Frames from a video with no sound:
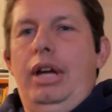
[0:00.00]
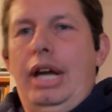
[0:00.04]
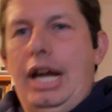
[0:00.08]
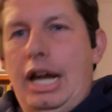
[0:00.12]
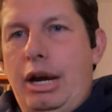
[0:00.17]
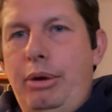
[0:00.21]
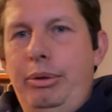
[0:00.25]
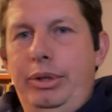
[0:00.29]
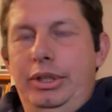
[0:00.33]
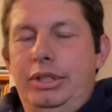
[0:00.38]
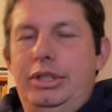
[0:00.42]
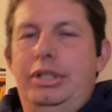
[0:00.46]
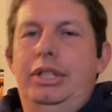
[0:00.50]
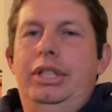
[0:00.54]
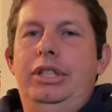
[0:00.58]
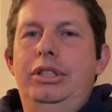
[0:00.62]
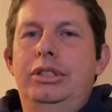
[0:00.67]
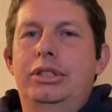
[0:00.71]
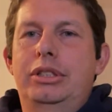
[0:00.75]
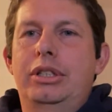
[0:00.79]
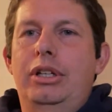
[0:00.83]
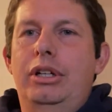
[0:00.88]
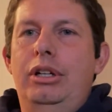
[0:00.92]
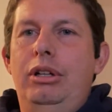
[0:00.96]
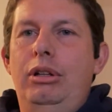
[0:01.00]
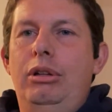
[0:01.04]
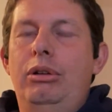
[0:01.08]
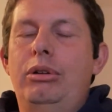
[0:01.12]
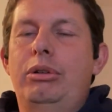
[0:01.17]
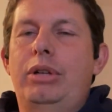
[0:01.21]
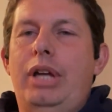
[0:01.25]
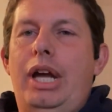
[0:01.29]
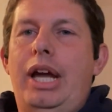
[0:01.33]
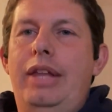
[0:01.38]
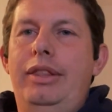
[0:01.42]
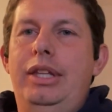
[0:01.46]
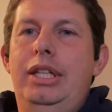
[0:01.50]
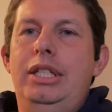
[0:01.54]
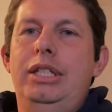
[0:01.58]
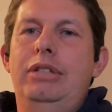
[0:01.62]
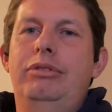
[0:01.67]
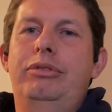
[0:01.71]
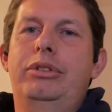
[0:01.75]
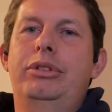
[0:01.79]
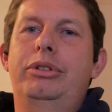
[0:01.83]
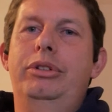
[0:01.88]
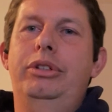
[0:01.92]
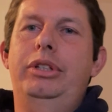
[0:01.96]
how this thing's going to look, and then
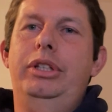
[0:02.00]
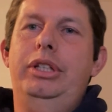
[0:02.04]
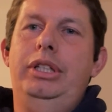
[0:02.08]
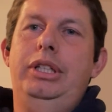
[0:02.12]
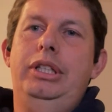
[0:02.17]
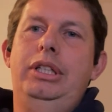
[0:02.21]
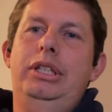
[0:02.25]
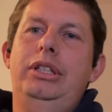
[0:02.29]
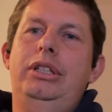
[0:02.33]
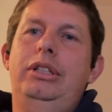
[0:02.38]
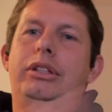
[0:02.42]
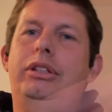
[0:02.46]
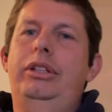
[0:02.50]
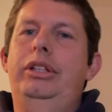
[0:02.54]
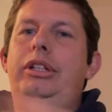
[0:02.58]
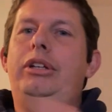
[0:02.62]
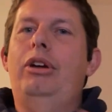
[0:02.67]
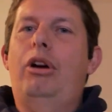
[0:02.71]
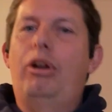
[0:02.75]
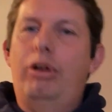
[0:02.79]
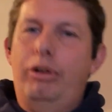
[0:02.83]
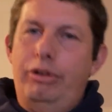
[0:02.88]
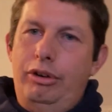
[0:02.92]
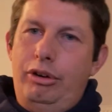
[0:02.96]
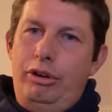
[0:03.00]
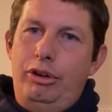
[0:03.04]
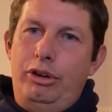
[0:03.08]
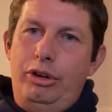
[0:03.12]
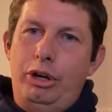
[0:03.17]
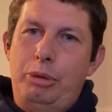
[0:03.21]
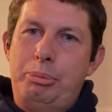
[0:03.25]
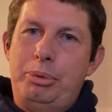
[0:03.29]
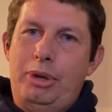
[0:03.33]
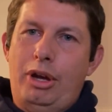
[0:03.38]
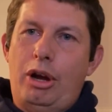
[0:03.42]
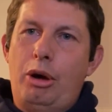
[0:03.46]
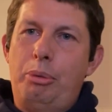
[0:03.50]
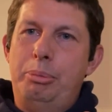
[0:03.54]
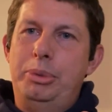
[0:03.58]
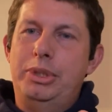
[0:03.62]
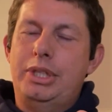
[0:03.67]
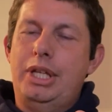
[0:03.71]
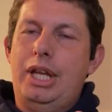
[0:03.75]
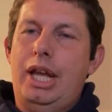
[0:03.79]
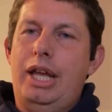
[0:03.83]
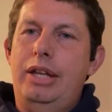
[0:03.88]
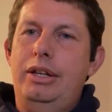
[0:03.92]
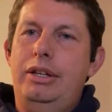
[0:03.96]
you've got the
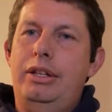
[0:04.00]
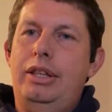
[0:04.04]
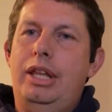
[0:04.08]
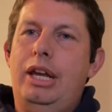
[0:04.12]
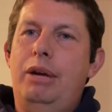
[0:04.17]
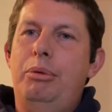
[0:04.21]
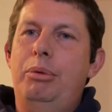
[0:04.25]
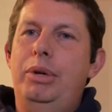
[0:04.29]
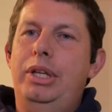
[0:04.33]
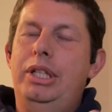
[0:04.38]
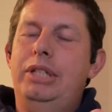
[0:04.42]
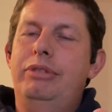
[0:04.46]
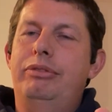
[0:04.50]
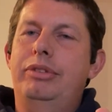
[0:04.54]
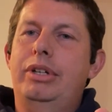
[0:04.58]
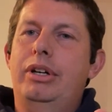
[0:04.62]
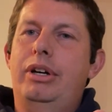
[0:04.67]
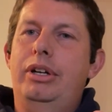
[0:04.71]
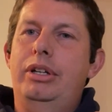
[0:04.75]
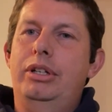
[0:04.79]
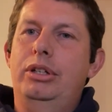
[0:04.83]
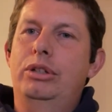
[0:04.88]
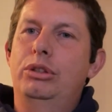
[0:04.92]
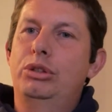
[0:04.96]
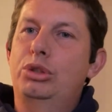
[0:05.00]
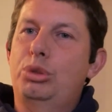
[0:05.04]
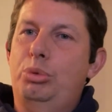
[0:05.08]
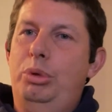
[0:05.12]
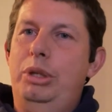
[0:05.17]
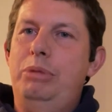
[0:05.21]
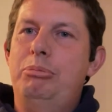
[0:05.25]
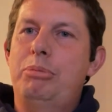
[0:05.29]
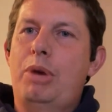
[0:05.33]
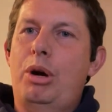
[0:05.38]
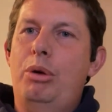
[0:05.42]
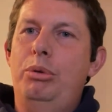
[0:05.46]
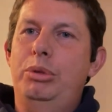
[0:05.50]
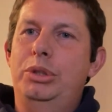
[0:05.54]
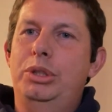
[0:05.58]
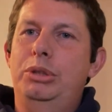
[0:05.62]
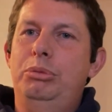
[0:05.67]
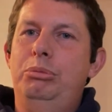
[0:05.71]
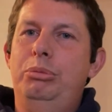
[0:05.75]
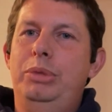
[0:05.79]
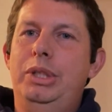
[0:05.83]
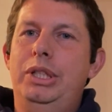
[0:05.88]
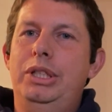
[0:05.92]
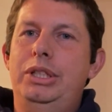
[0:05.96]
opposite end of that, where you've kind of got twin
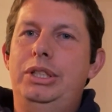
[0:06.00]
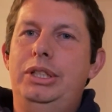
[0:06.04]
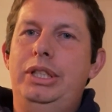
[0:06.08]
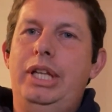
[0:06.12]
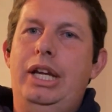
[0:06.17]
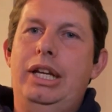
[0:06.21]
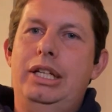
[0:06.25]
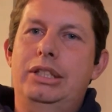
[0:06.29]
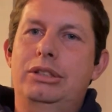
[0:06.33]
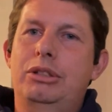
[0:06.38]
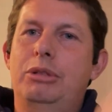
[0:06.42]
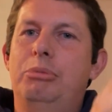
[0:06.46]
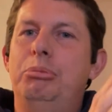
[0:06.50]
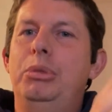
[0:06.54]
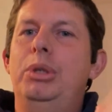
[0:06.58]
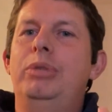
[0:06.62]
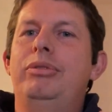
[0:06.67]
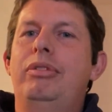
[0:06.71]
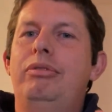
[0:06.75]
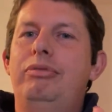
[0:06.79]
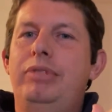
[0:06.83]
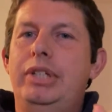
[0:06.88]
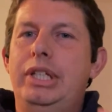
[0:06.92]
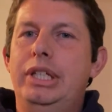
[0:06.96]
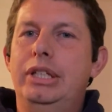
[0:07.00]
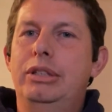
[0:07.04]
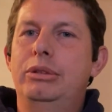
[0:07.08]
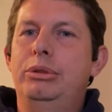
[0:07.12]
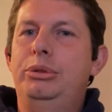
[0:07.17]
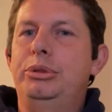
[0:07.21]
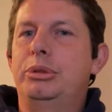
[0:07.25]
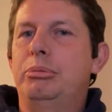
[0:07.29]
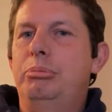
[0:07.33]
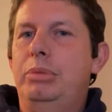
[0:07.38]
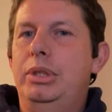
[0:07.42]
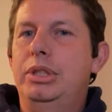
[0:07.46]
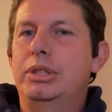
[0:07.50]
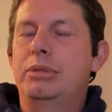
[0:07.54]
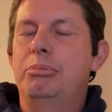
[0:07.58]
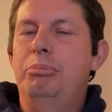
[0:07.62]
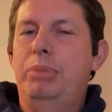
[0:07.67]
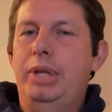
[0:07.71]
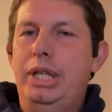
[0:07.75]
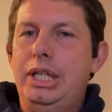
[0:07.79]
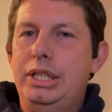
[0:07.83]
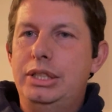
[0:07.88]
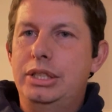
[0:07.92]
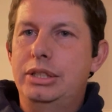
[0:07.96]
motion, which, yeah, it's got moving vehicles and bits
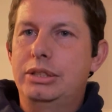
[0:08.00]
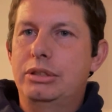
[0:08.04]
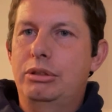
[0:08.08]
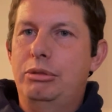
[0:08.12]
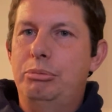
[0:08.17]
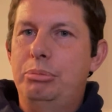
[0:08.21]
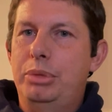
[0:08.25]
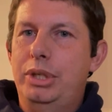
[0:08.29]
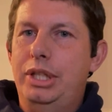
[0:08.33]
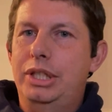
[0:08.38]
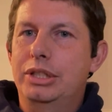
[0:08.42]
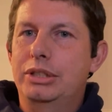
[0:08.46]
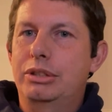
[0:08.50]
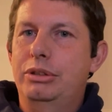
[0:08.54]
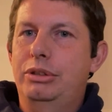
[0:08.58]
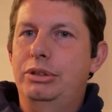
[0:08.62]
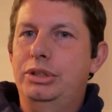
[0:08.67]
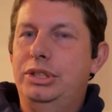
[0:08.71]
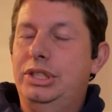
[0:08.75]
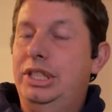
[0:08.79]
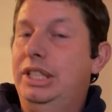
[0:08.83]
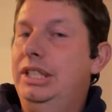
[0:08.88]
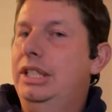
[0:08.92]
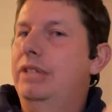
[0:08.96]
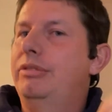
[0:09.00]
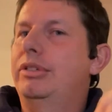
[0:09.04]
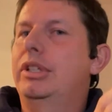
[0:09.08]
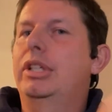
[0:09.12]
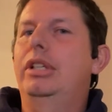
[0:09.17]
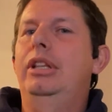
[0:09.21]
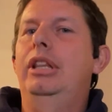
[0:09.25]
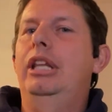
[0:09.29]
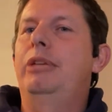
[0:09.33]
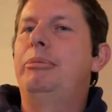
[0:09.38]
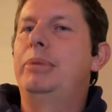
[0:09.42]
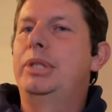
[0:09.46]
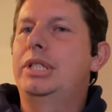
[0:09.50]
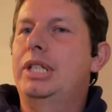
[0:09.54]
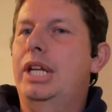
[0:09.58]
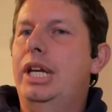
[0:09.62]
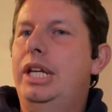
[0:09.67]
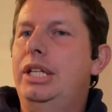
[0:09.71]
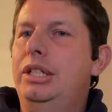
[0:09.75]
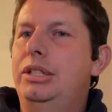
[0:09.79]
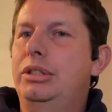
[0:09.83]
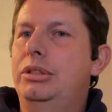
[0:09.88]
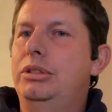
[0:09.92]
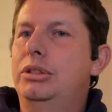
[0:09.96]
and pieces on, but it's got significant
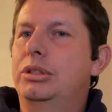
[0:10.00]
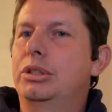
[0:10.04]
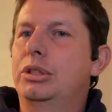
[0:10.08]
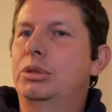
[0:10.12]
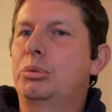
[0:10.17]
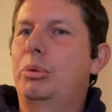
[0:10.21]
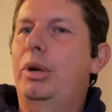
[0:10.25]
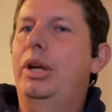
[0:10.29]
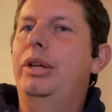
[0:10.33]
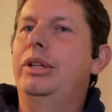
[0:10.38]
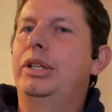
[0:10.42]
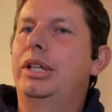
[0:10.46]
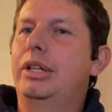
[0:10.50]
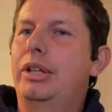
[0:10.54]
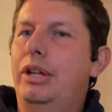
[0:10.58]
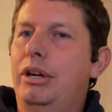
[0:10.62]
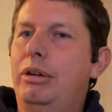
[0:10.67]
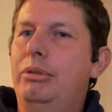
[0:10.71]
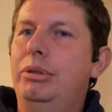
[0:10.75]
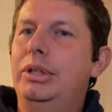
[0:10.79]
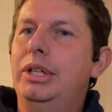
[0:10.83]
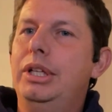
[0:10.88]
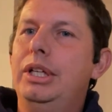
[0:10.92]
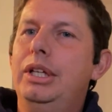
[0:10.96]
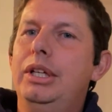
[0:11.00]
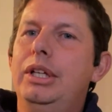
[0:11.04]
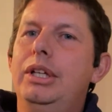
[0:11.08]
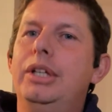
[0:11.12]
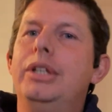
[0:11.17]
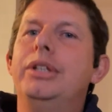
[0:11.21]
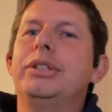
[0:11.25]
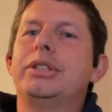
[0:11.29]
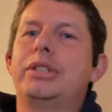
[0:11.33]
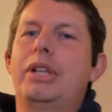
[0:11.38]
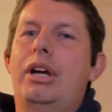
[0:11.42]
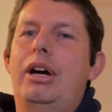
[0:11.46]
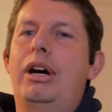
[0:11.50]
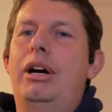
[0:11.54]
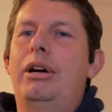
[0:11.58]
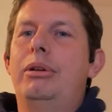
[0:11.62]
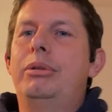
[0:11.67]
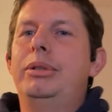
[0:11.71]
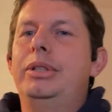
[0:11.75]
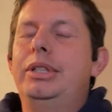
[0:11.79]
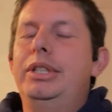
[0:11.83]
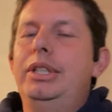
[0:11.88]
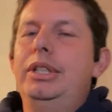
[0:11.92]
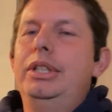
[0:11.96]
limitations as well, you know.
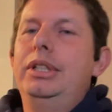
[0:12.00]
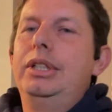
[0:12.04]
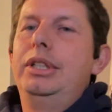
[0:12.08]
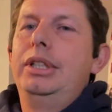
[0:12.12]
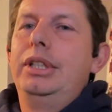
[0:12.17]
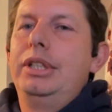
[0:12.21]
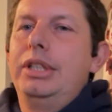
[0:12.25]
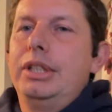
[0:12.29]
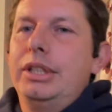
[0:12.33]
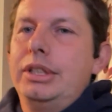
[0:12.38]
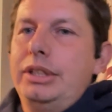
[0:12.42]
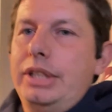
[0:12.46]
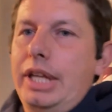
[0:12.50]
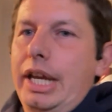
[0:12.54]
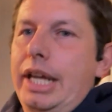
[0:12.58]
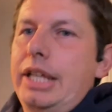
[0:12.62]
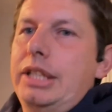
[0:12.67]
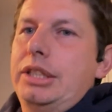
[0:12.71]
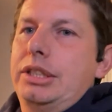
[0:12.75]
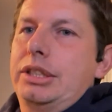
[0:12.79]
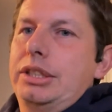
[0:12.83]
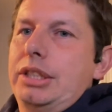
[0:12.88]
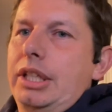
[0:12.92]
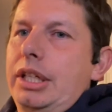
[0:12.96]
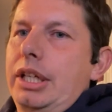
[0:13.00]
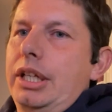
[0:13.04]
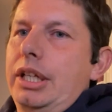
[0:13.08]
So yeah, it's